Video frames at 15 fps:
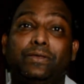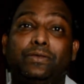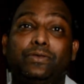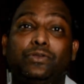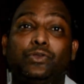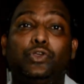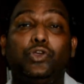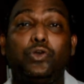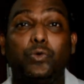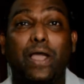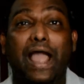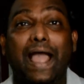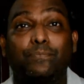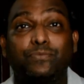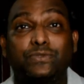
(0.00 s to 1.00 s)
You
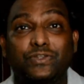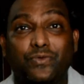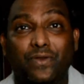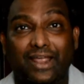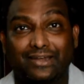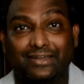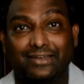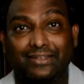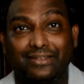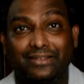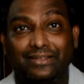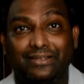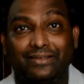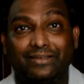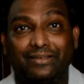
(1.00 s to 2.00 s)
abstract
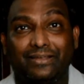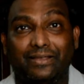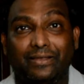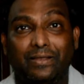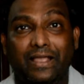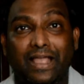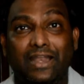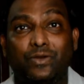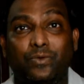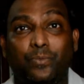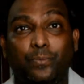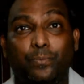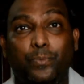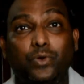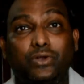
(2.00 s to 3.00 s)

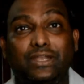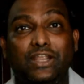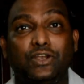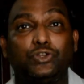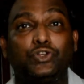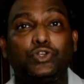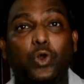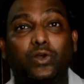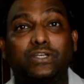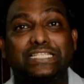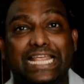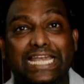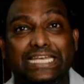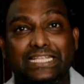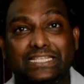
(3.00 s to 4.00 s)
and put in short
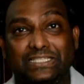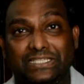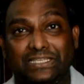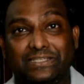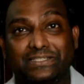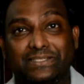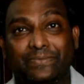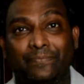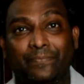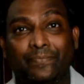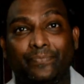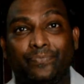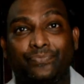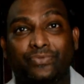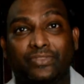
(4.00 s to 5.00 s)
sentences
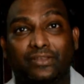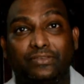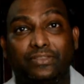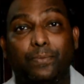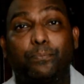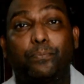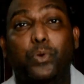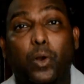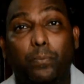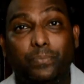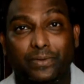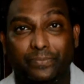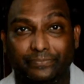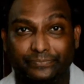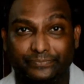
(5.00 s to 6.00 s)
the
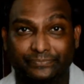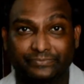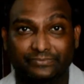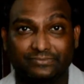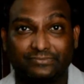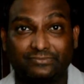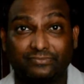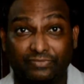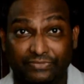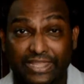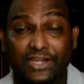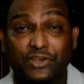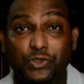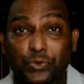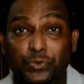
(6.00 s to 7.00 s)
problem
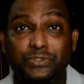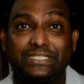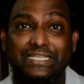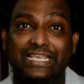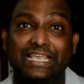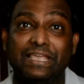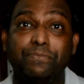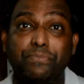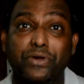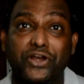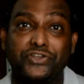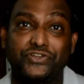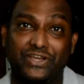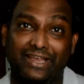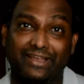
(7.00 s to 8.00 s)
that you see
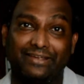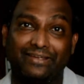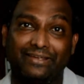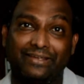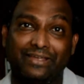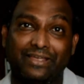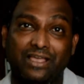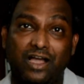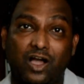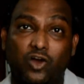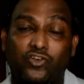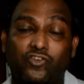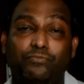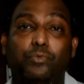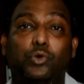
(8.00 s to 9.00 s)
emerging out
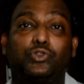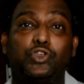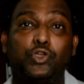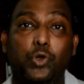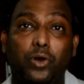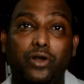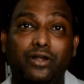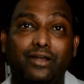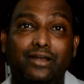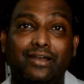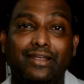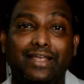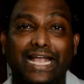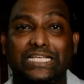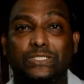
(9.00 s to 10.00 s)
of both your
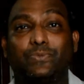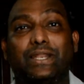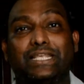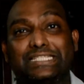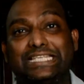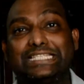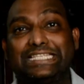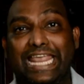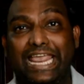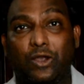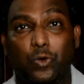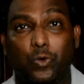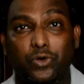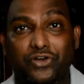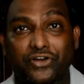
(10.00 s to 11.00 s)
as well as the
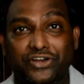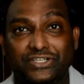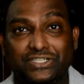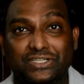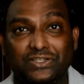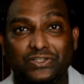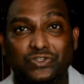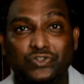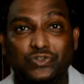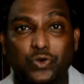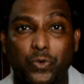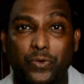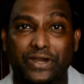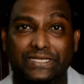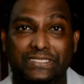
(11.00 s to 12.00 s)
stakeholders'
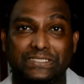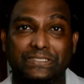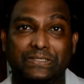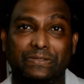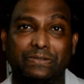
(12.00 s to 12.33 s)
stories.